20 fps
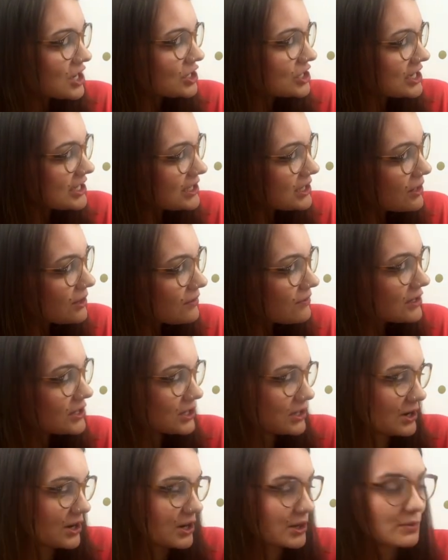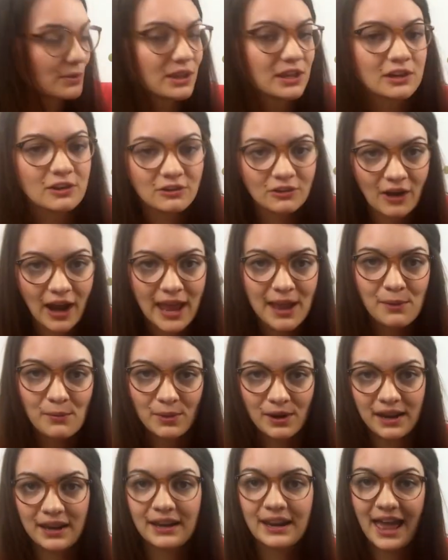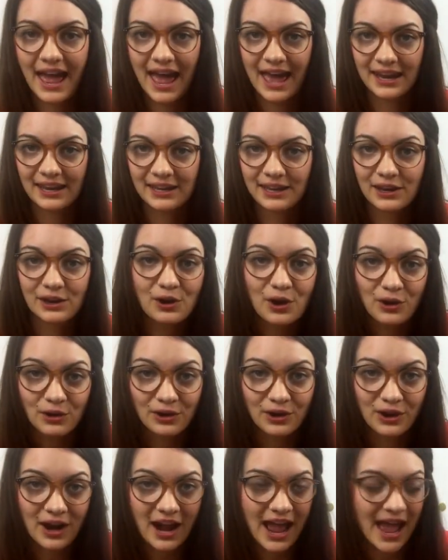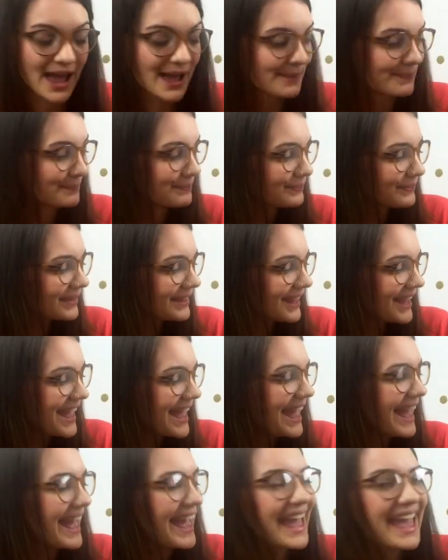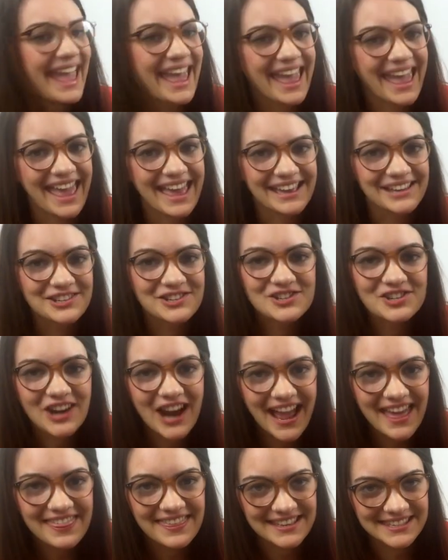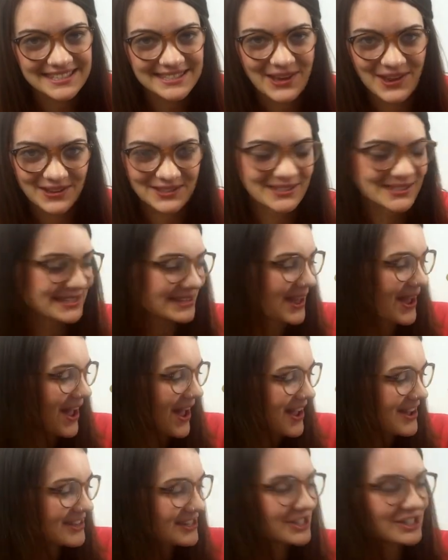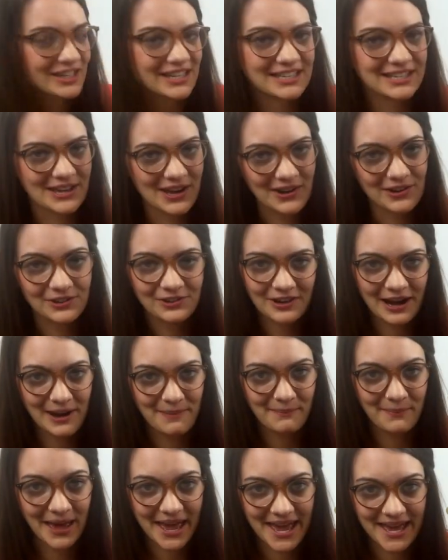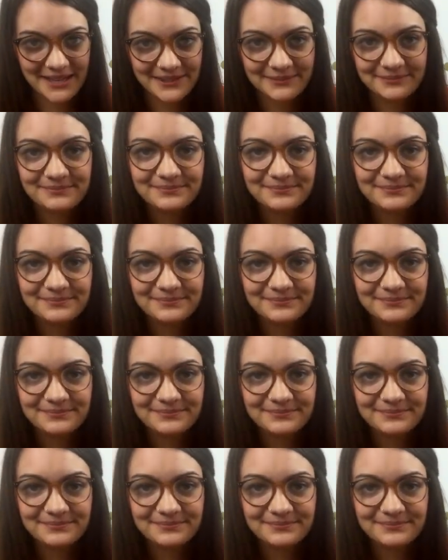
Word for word: She soon returned with a grey woolen cardigan on her arm. "Here, try this on, sir," she told Grandpa.